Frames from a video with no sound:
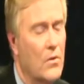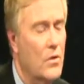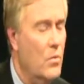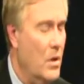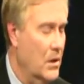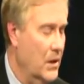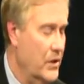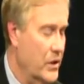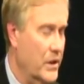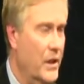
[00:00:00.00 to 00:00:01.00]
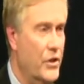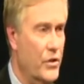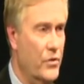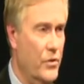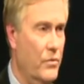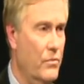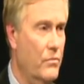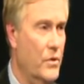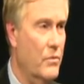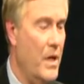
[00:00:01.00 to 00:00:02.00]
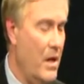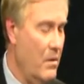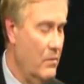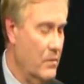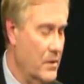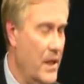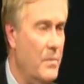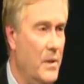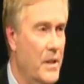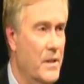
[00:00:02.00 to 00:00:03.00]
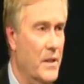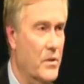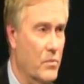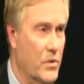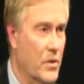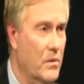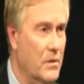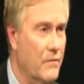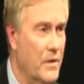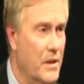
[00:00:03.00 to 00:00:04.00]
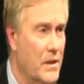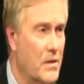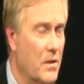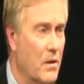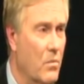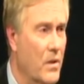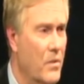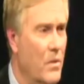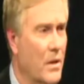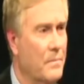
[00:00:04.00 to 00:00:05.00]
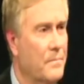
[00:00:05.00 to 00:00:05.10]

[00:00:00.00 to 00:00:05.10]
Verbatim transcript: Do you want legislation to, to now take place as a result of this? Uh, what do you want?